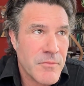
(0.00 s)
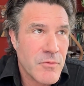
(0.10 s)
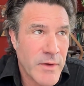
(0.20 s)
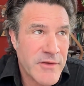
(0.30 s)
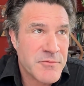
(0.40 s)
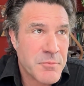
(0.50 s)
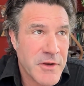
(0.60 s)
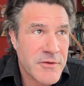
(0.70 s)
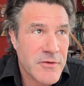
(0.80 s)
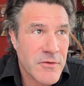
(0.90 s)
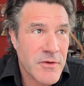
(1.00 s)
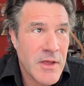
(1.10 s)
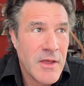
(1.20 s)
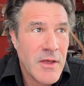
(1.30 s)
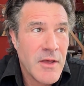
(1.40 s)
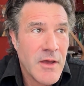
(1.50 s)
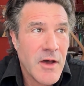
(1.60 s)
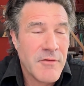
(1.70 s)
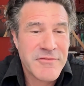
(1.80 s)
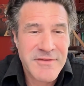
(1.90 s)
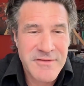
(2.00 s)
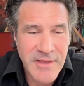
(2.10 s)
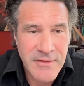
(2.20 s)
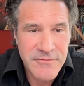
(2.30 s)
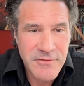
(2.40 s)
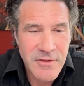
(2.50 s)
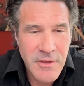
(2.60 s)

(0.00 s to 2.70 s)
greatest predictor of success.